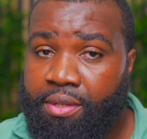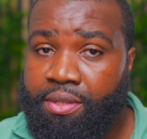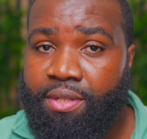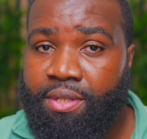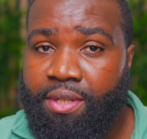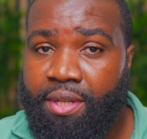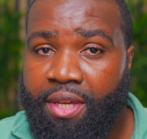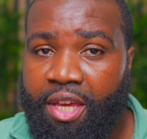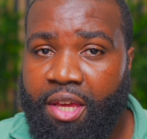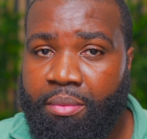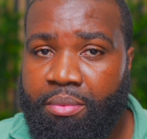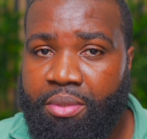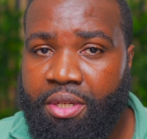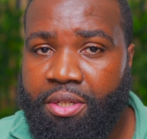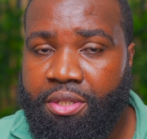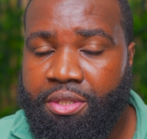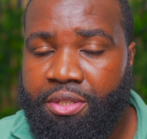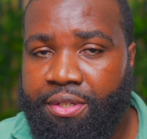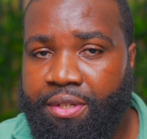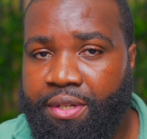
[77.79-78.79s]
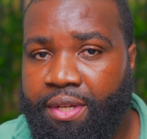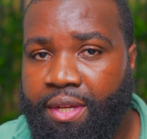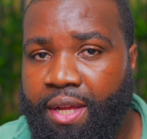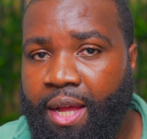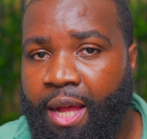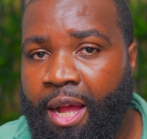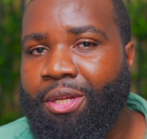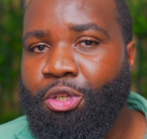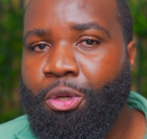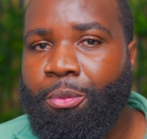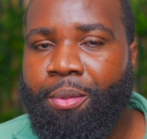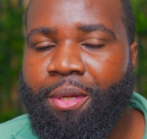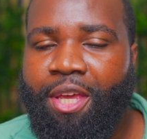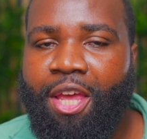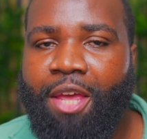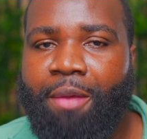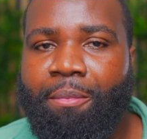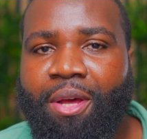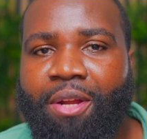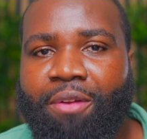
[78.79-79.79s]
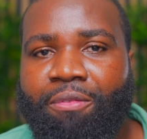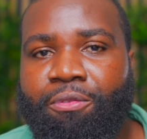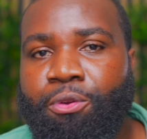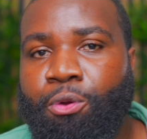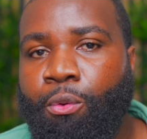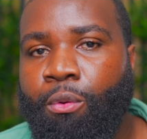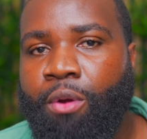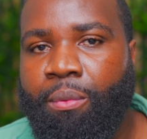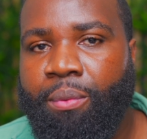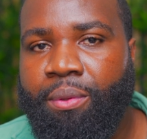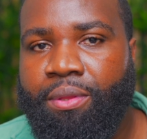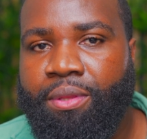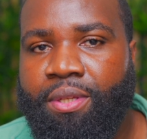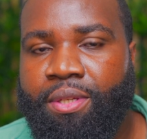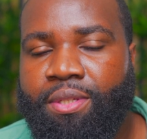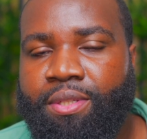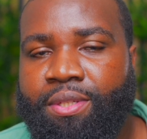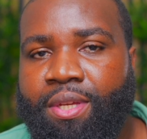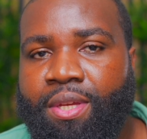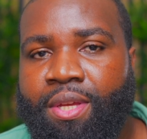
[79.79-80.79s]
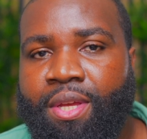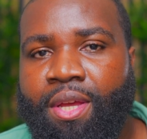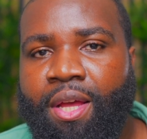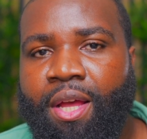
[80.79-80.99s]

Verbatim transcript: This is a game changer. Adobe came out of nowhere with this.